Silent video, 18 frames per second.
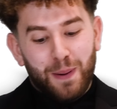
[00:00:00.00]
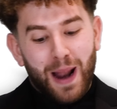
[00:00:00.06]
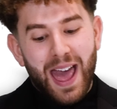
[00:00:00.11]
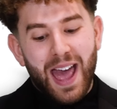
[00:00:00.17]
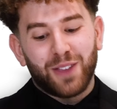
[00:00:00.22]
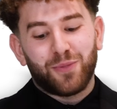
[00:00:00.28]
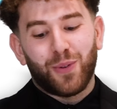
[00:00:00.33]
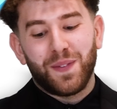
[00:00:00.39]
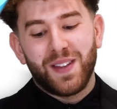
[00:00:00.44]

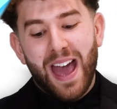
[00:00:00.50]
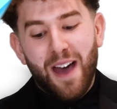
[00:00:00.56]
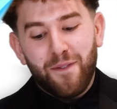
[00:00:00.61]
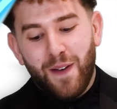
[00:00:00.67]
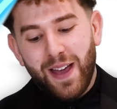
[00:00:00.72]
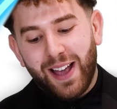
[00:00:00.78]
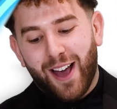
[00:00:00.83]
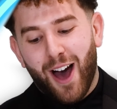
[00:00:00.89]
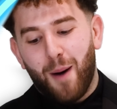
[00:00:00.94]
player has won the
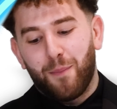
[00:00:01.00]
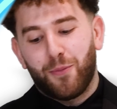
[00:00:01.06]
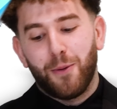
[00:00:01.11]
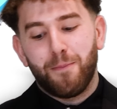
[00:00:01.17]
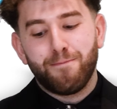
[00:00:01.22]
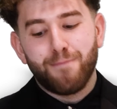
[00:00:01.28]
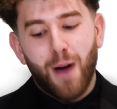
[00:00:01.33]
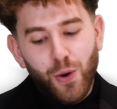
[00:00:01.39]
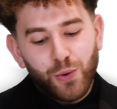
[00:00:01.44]
FA Cup
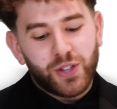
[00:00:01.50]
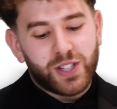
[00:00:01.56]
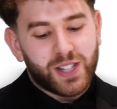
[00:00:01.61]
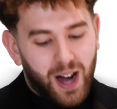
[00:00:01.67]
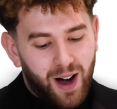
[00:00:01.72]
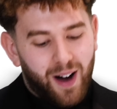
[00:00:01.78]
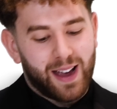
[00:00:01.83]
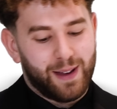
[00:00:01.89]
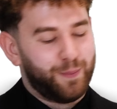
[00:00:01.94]
the most
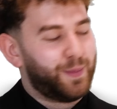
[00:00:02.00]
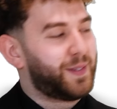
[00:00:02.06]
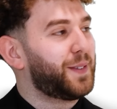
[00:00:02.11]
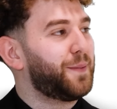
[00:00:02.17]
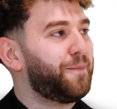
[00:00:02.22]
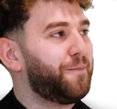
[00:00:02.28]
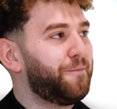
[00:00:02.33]
times?